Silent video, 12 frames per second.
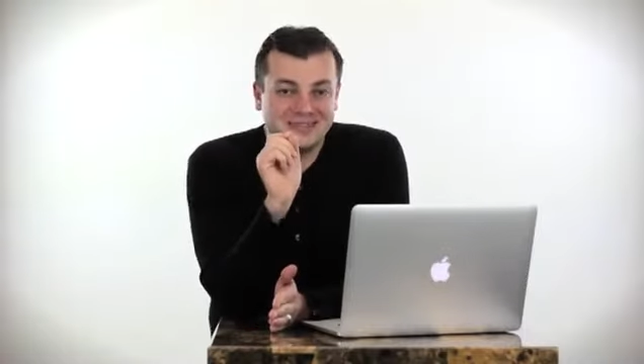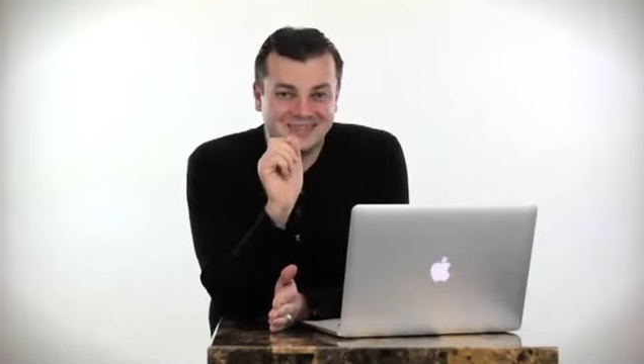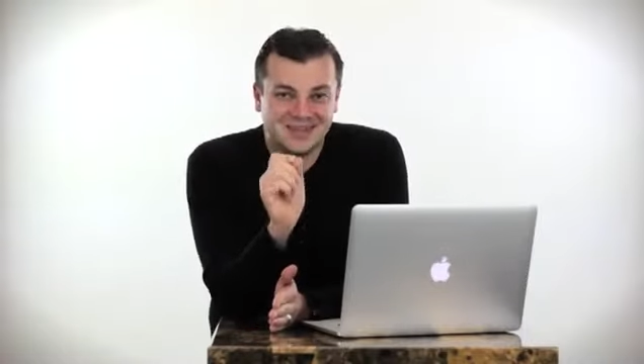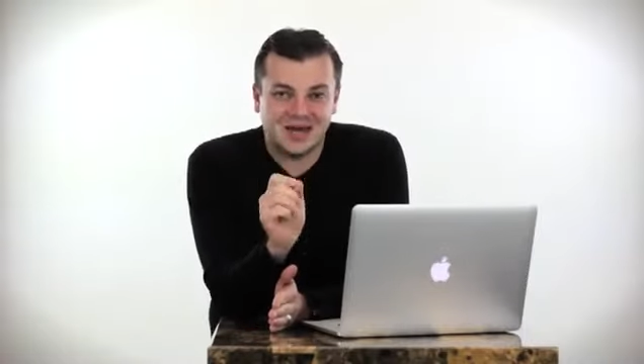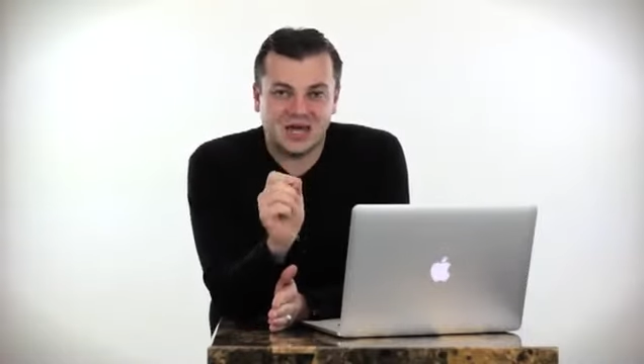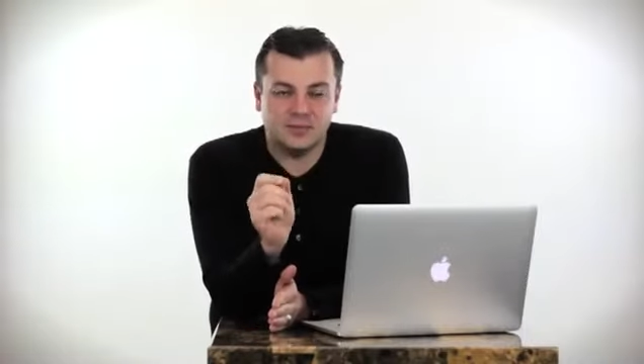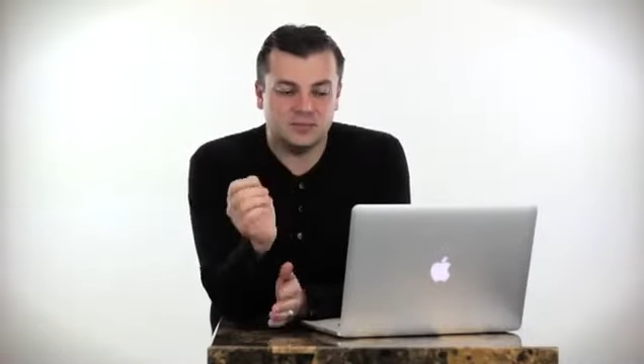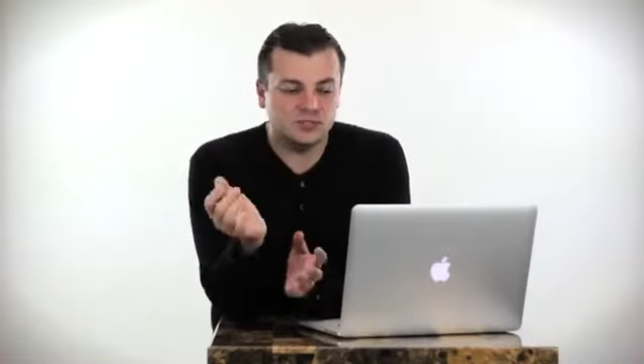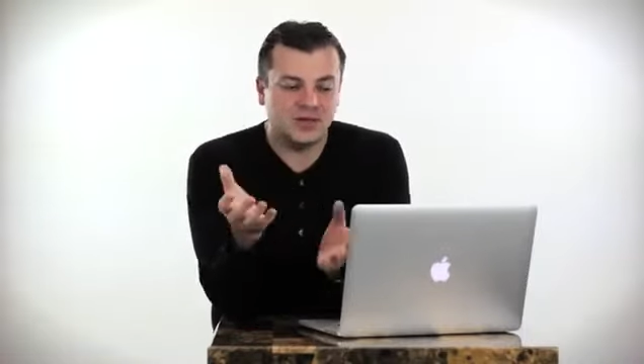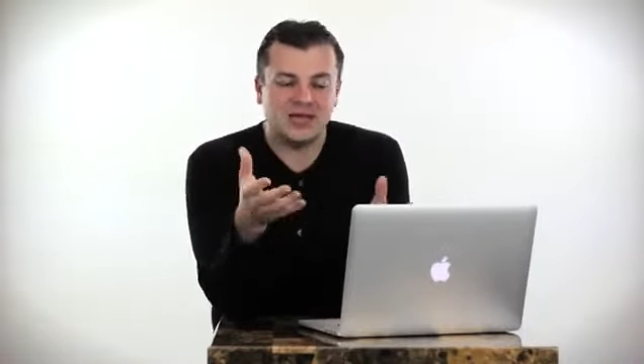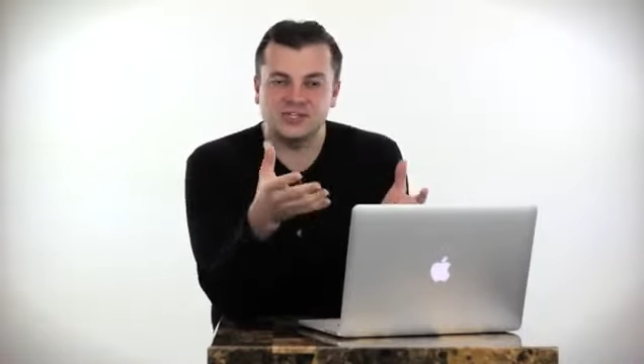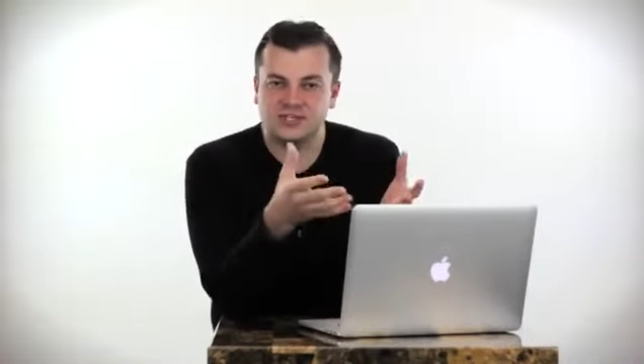a dime
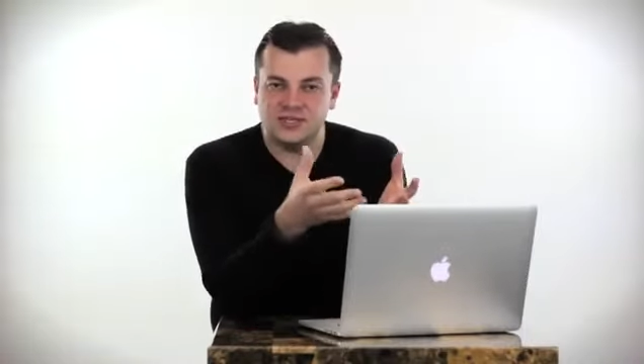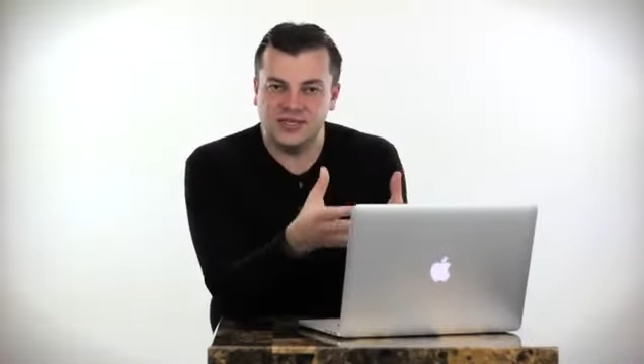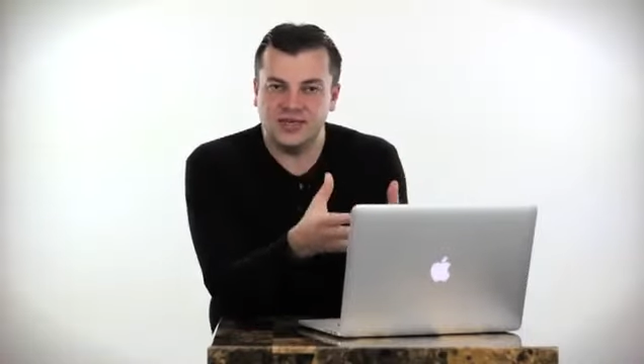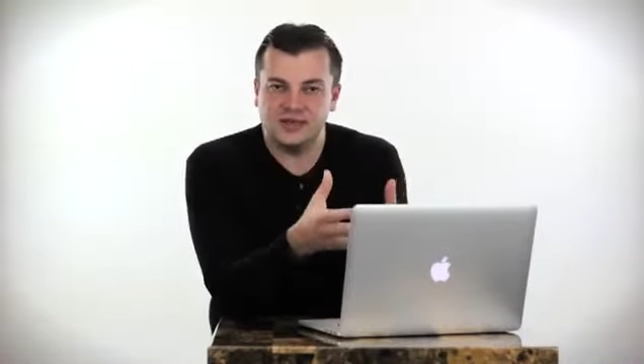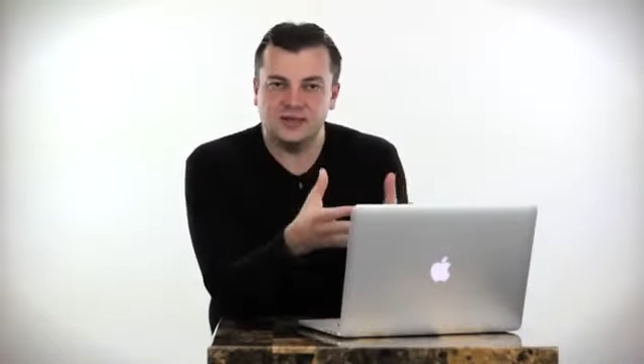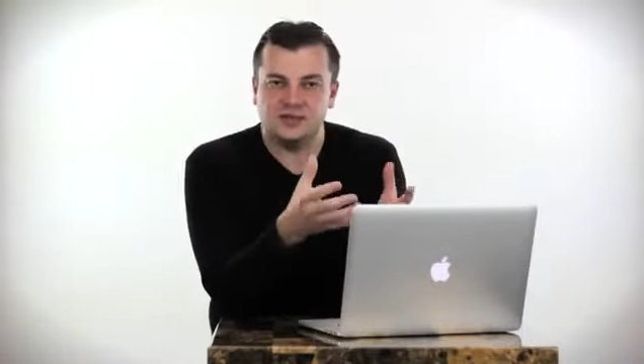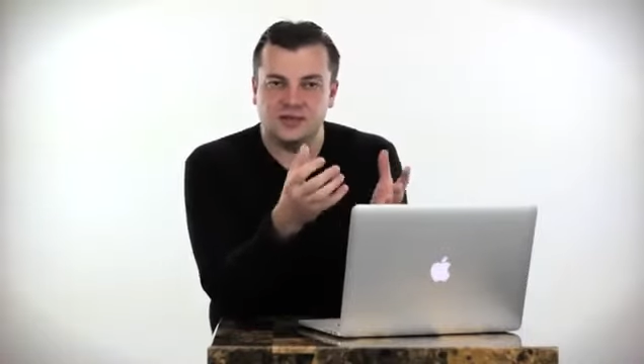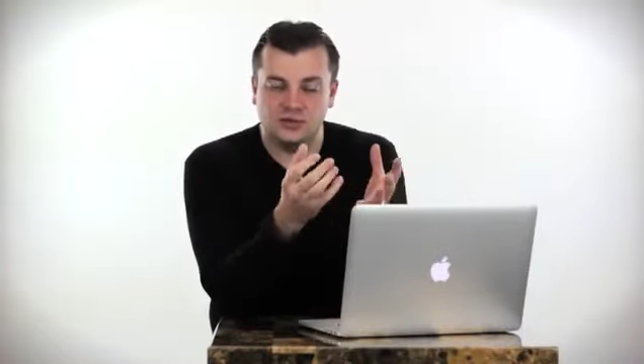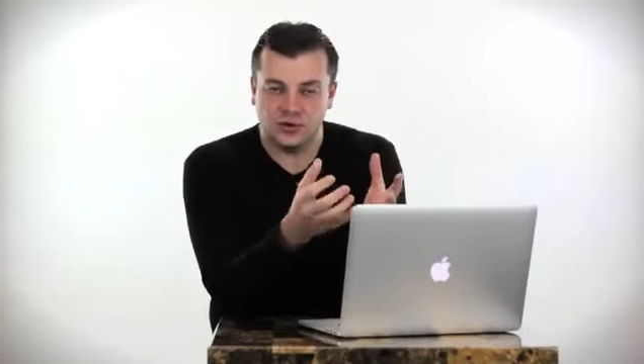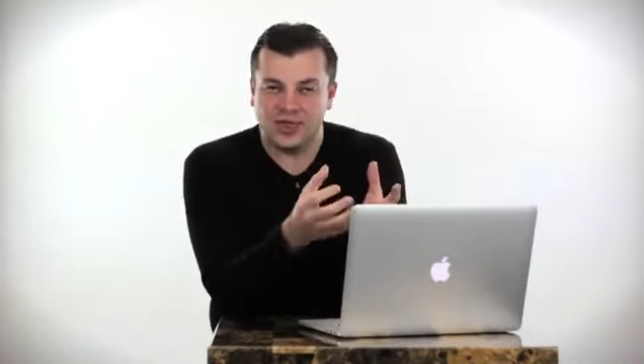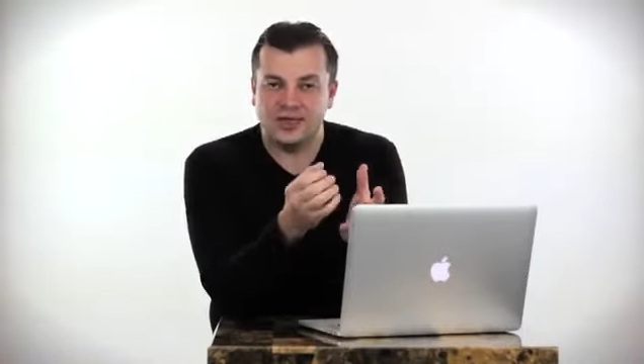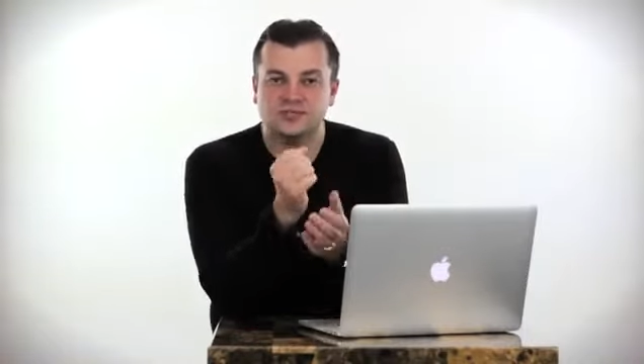to actually
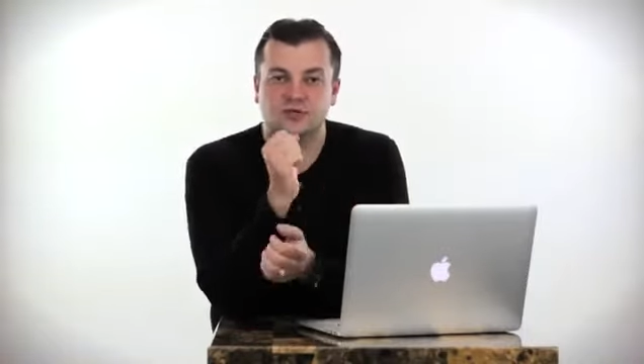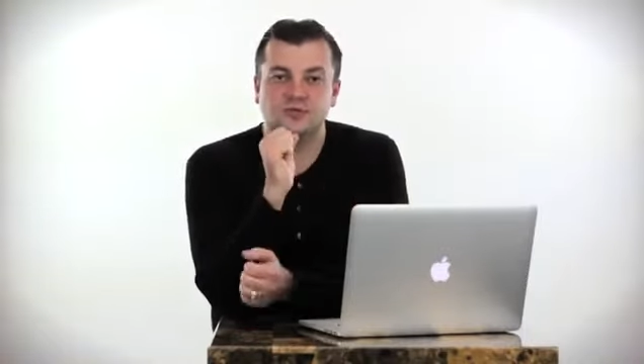get your hands